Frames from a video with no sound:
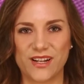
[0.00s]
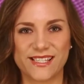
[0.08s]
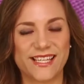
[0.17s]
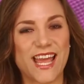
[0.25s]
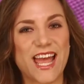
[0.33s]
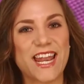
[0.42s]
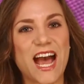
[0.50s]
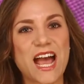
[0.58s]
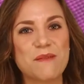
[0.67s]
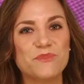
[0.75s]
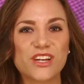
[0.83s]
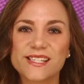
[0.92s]
Once again,
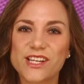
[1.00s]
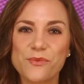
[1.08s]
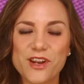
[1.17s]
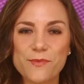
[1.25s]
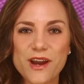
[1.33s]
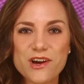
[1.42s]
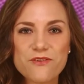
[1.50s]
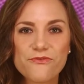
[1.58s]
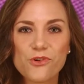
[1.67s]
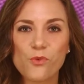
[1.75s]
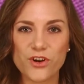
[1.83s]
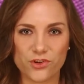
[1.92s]
I'm Jessica Wedemeyer
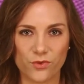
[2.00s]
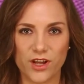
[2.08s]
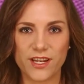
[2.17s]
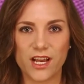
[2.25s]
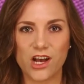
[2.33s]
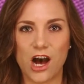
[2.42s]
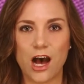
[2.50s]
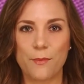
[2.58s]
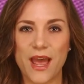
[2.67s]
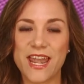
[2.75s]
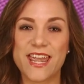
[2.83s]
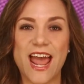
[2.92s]
for Wonderwall dot com,
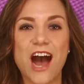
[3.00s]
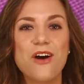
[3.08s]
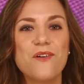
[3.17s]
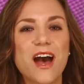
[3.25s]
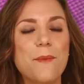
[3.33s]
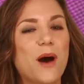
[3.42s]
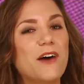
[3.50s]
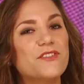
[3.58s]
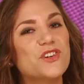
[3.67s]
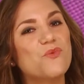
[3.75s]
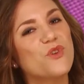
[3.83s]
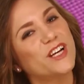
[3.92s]
and now I'm off
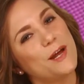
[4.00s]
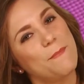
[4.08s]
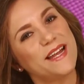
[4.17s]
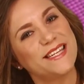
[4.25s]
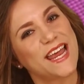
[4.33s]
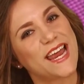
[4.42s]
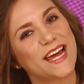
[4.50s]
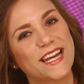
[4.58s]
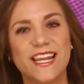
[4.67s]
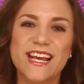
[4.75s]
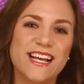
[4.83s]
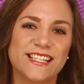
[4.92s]
to work on my tan.
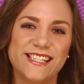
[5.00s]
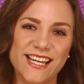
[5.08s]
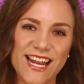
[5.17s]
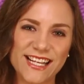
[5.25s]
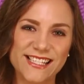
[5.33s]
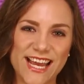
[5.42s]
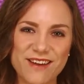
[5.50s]
See you next